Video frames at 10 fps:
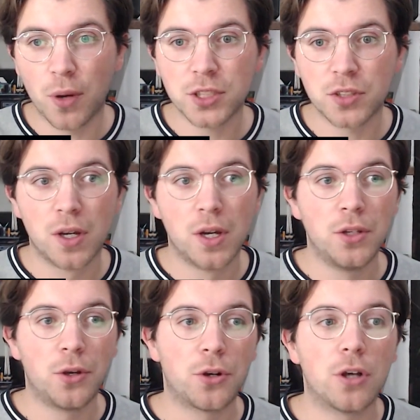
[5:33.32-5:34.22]
REST,
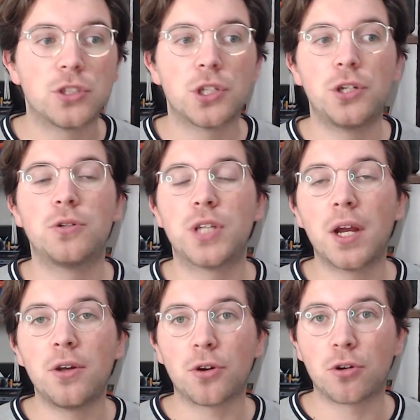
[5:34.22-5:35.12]
you can also use
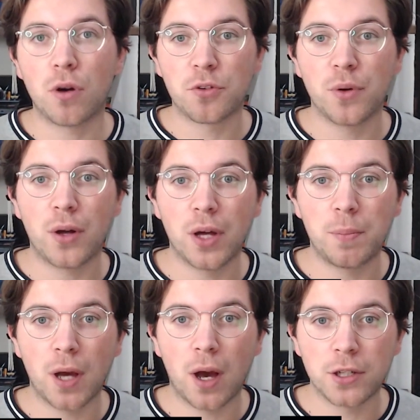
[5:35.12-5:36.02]
any other GraphQL
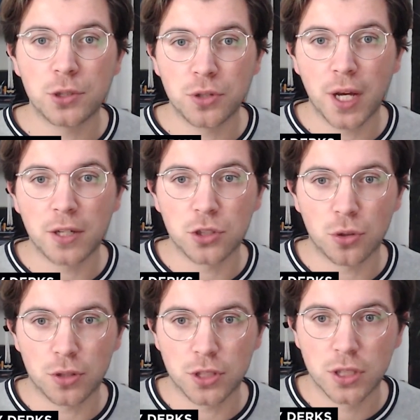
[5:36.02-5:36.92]
API as your data
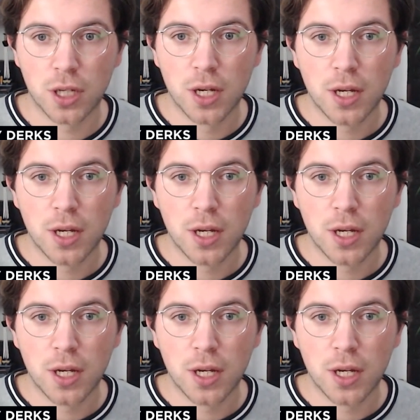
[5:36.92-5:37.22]
source,